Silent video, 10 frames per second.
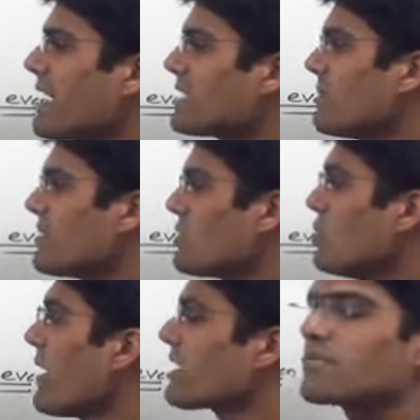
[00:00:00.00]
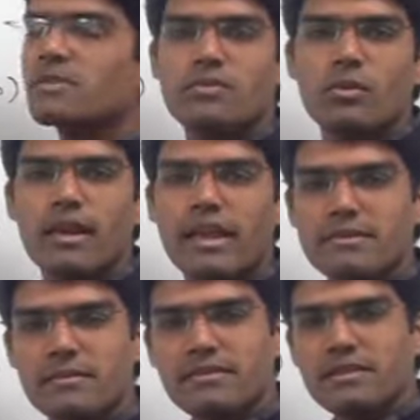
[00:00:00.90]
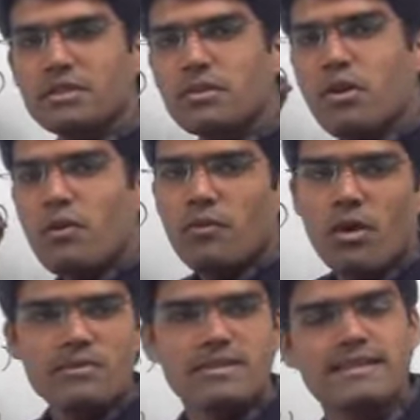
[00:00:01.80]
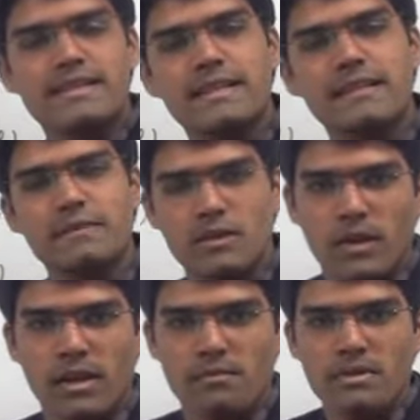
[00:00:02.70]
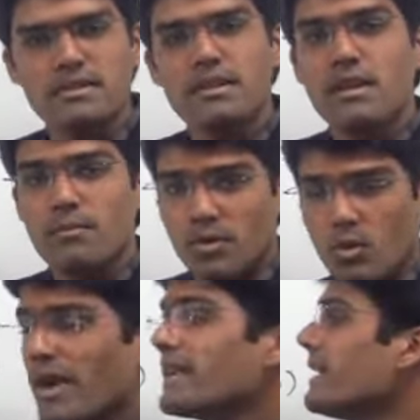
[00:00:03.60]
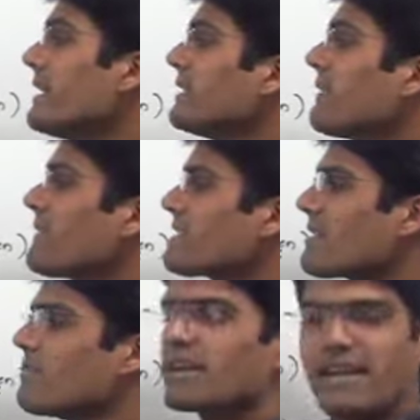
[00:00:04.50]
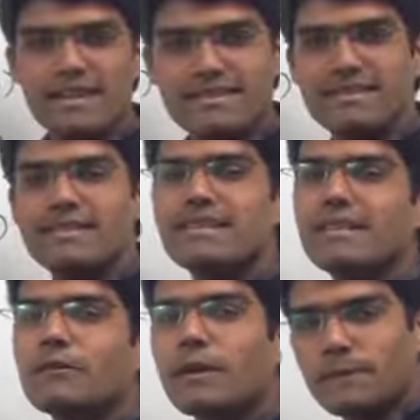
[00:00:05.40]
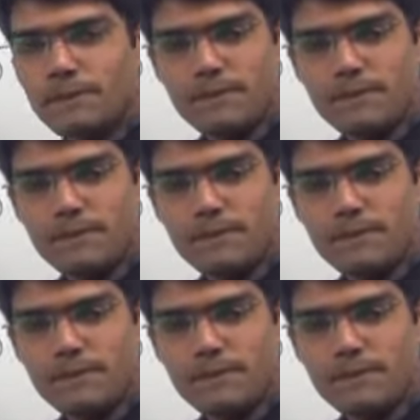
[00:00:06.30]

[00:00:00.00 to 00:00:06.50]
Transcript: x plus 2, x plus 4, x plus 6 forms consecutive even numbers provided the first number x is even.